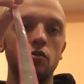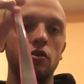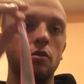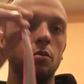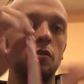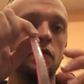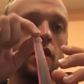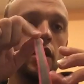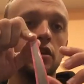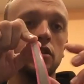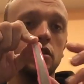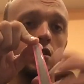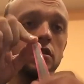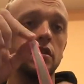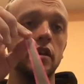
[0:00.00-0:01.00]
or you're a
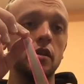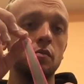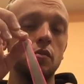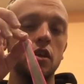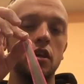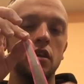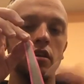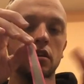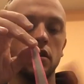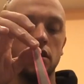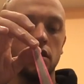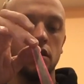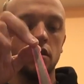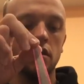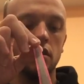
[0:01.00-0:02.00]
perfectionist like me,
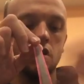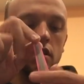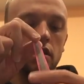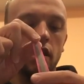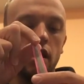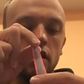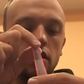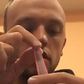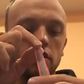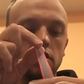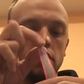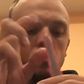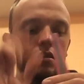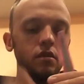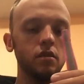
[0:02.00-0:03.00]
that
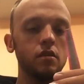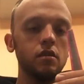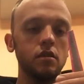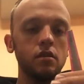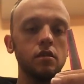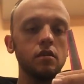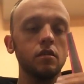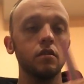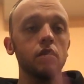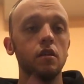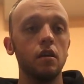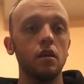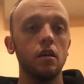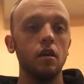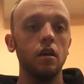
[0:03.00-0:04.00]
is,
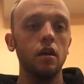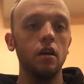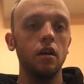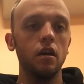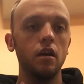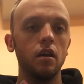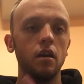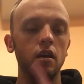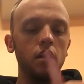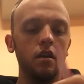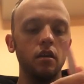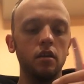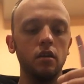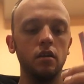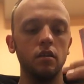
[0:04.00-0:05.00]

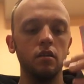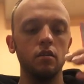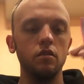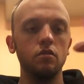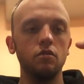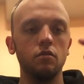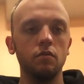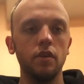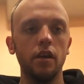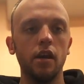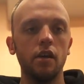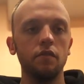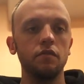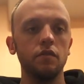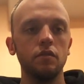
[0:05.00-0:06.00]
you don't want to
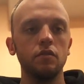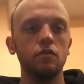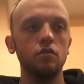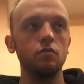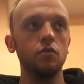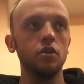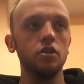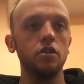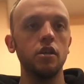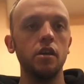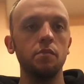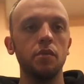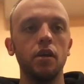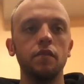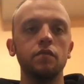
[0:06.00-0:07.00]
have too much
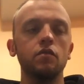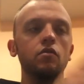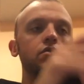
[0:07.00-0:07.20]
tape left